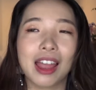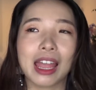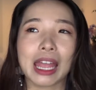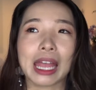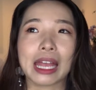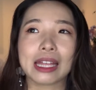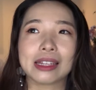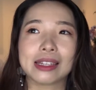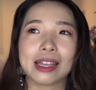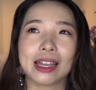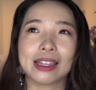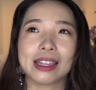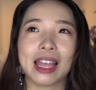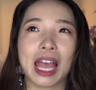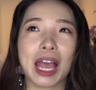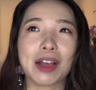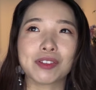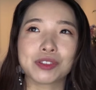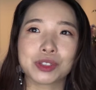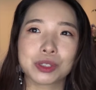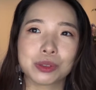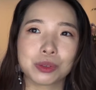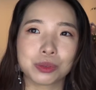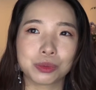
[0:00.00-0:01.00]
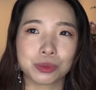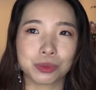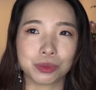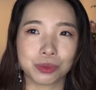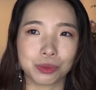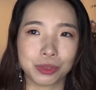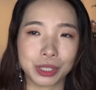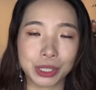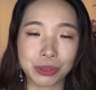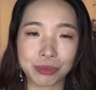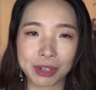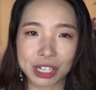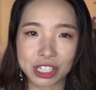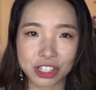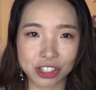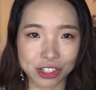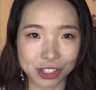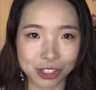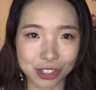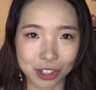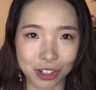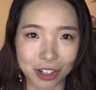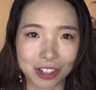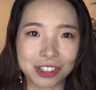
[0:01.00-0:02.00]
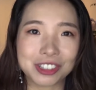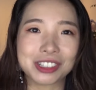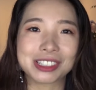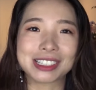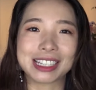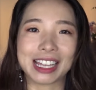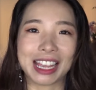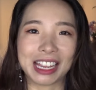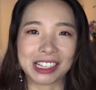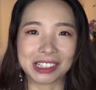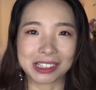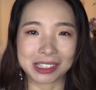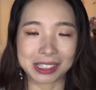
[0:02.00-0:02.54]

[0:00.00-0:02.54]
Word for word: and then have to re-register to take